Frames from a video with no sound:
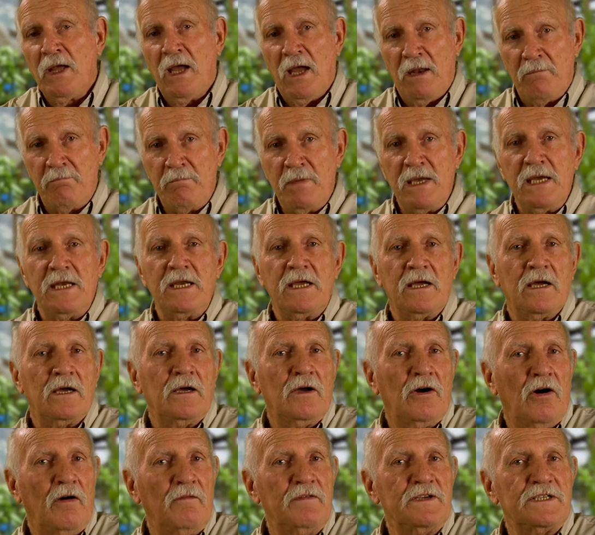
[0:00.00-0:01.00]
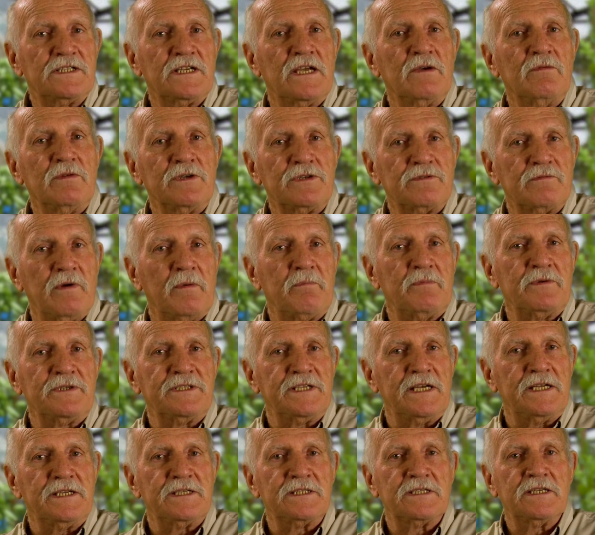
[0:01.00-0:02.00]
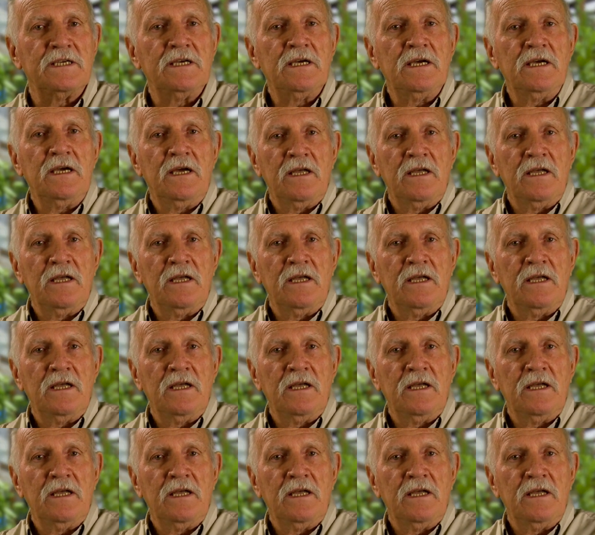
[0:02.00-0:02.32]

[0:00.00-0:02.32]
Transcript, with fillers: and media, obviously, which represents